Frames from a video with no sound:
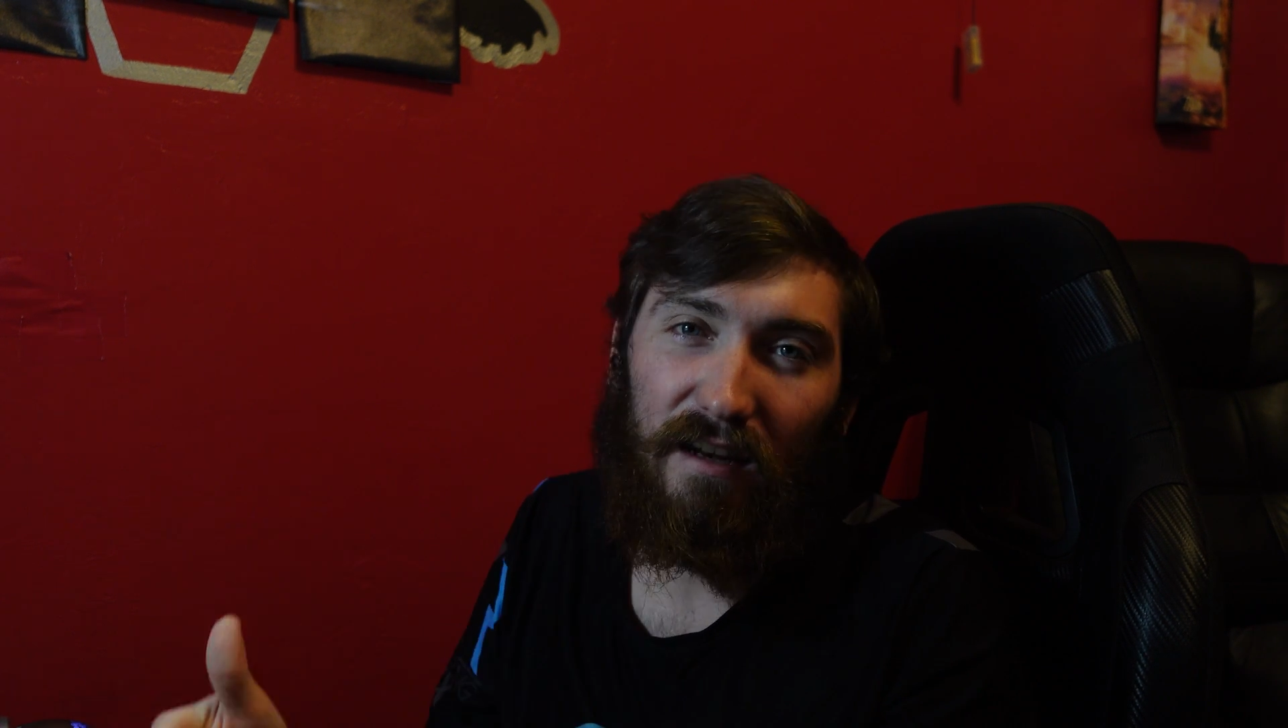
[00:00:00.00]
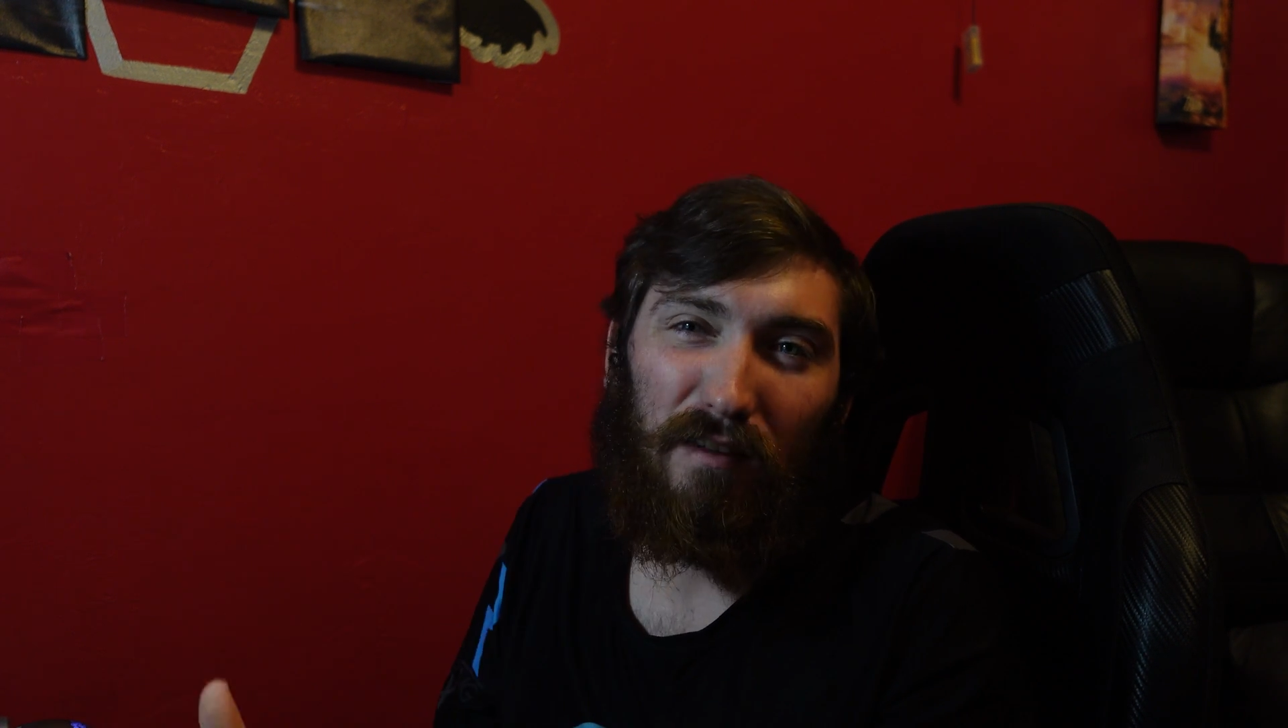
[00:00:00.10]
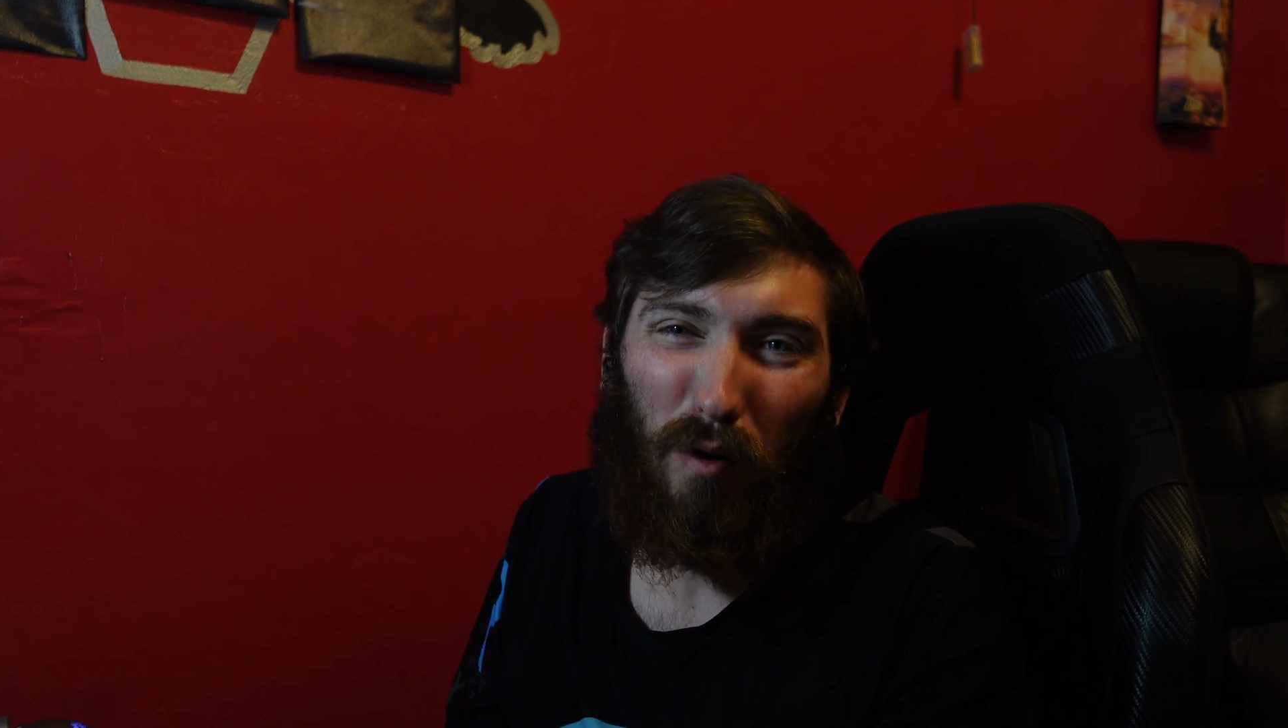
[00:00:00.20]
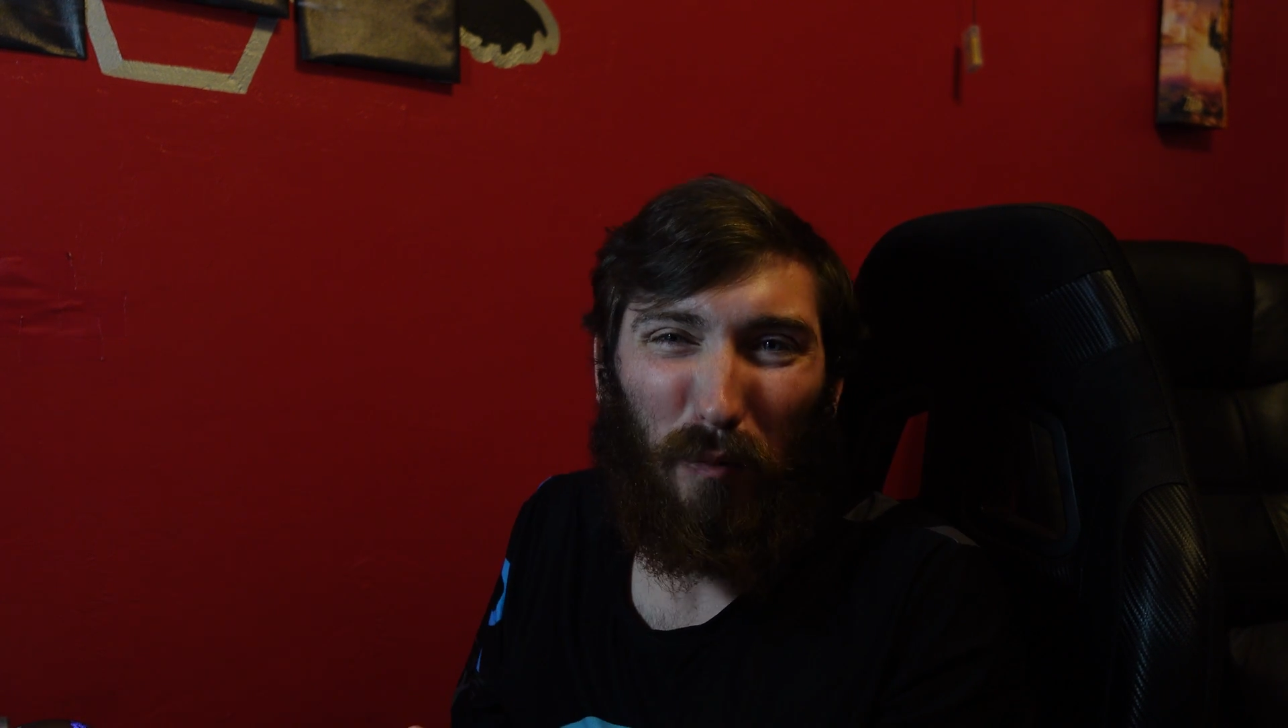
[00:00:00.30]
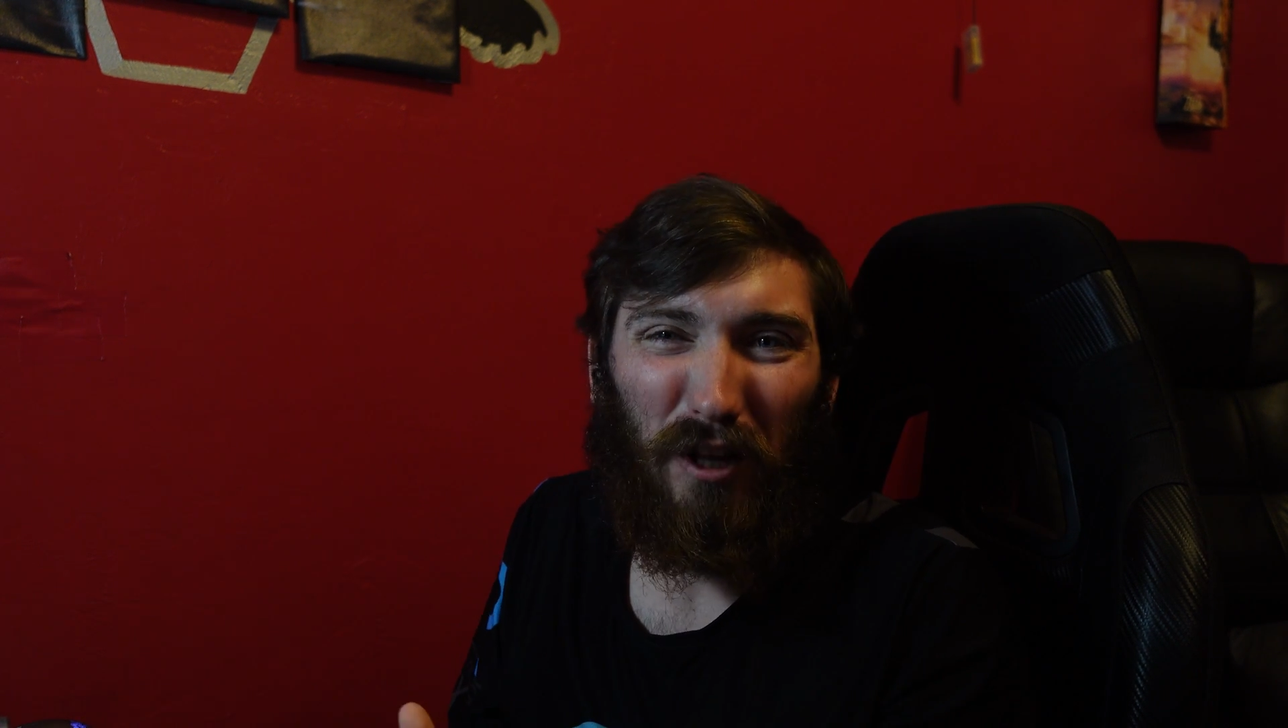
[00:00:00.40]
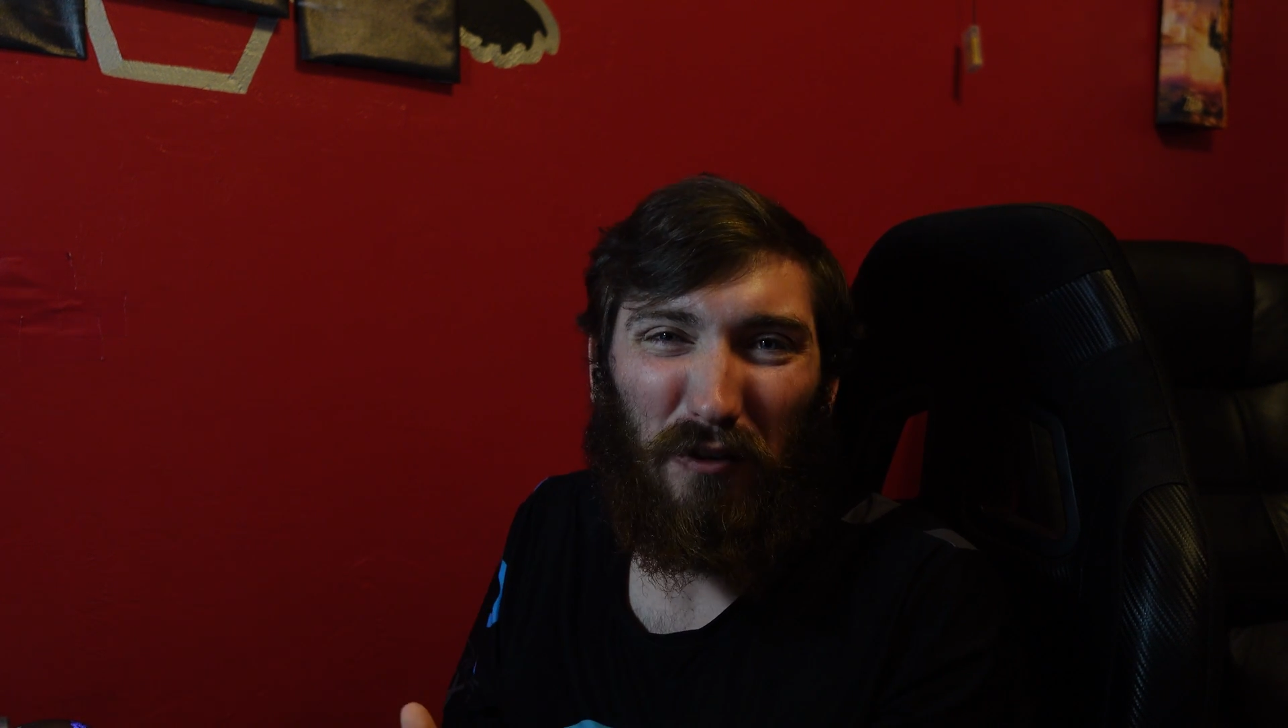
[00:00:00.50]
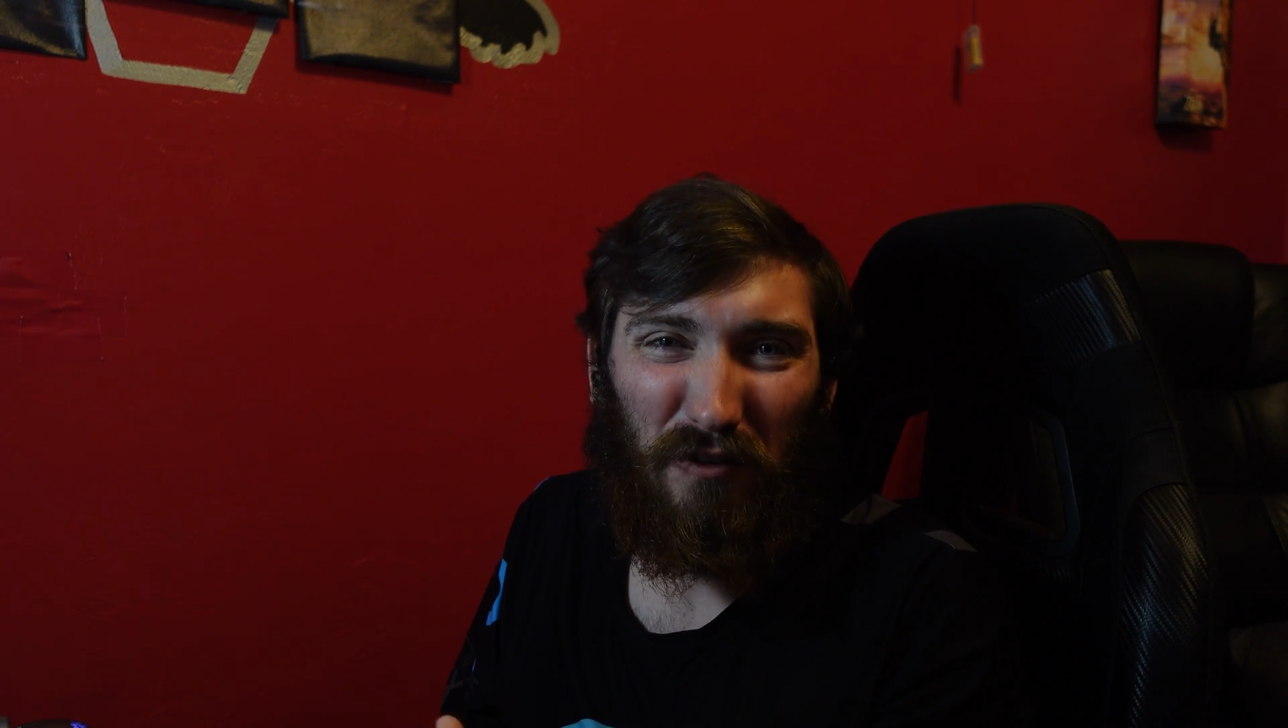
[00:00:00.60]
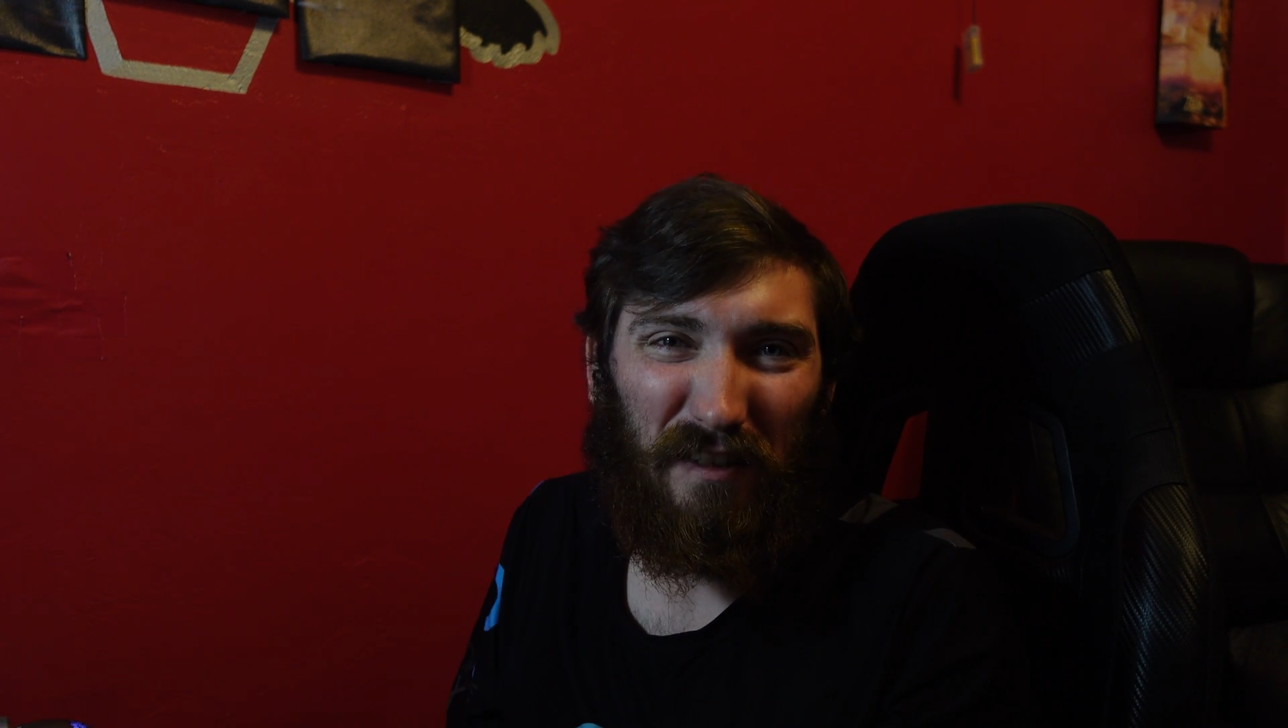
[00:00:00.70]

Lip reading: It's probably closer